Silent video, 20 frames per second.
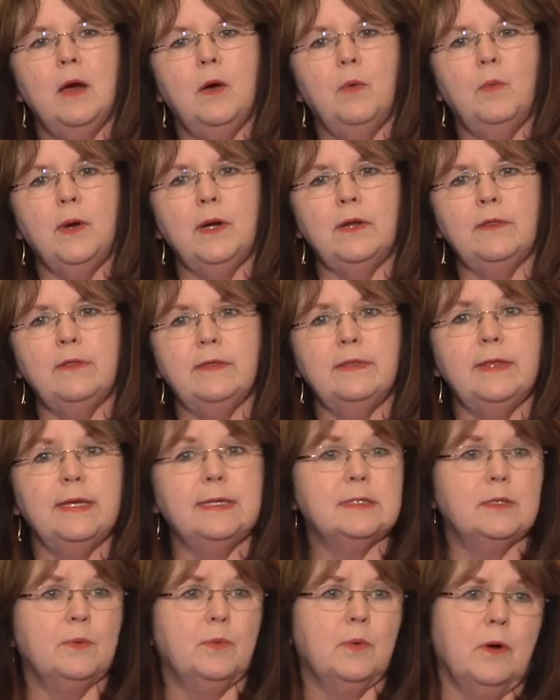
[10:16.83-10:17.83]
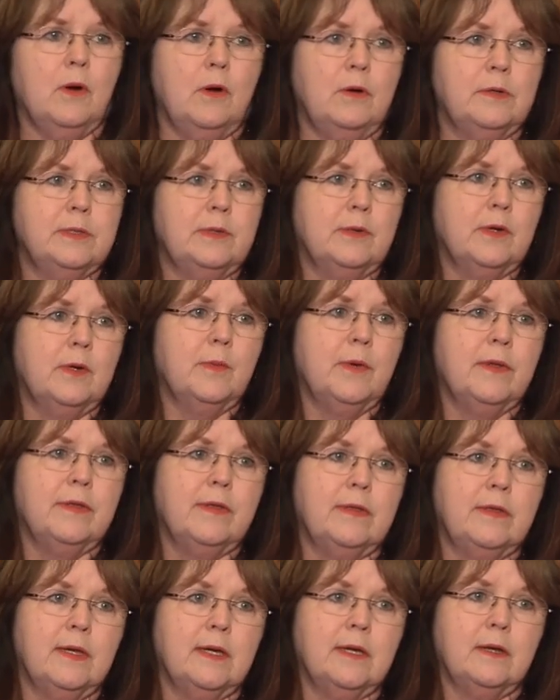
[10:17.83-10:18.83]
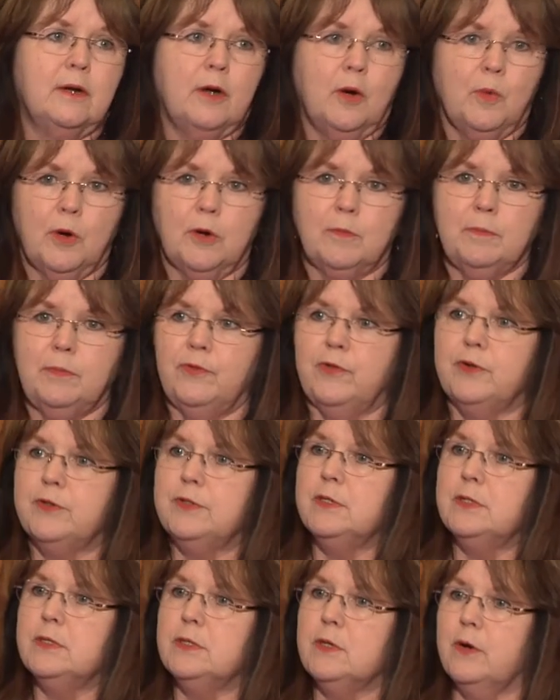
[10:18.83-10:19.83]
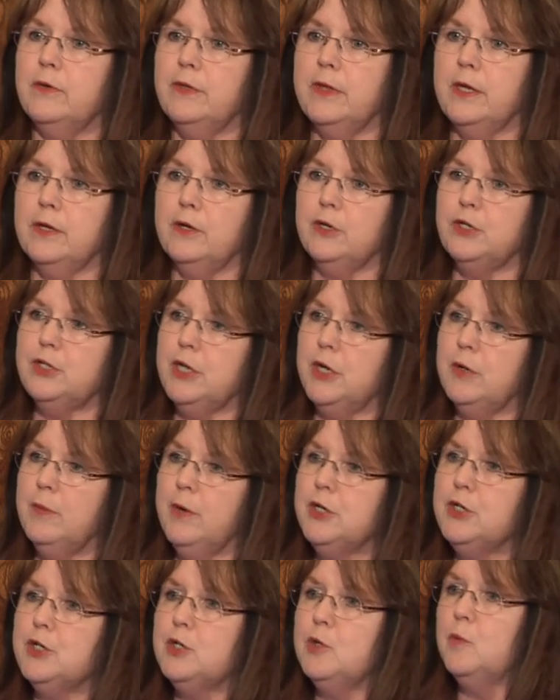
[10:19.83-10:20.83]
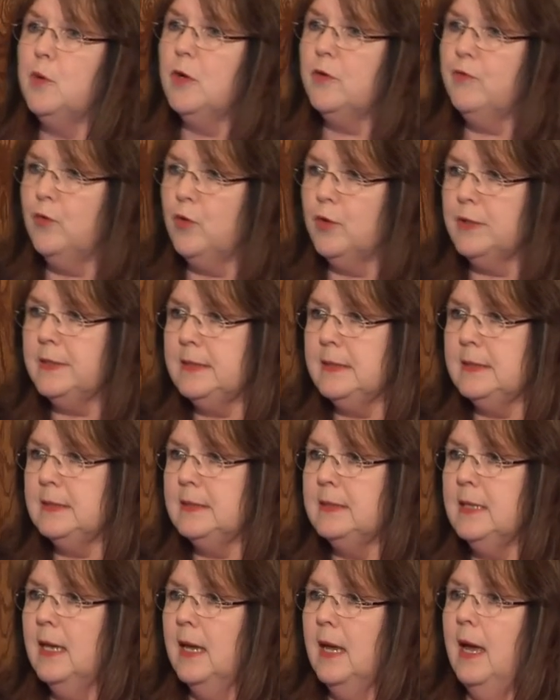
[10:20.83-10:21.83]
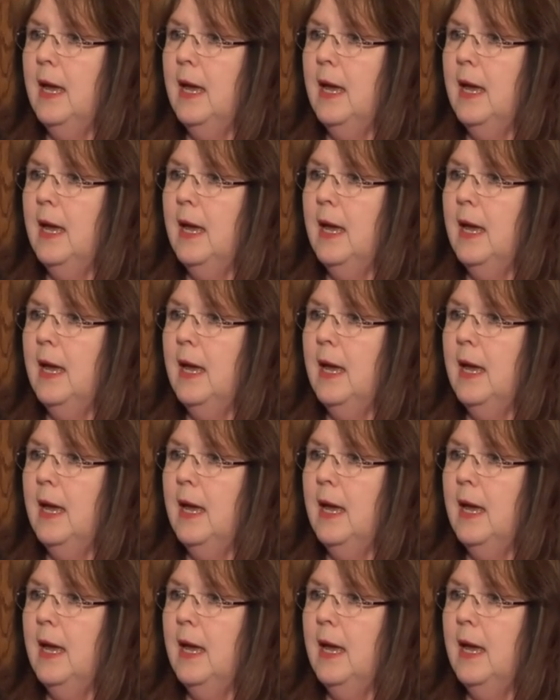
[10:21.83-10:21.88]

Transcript: One of the things that we're all dealing with, I think, in our workforces are the intergenerational workforces.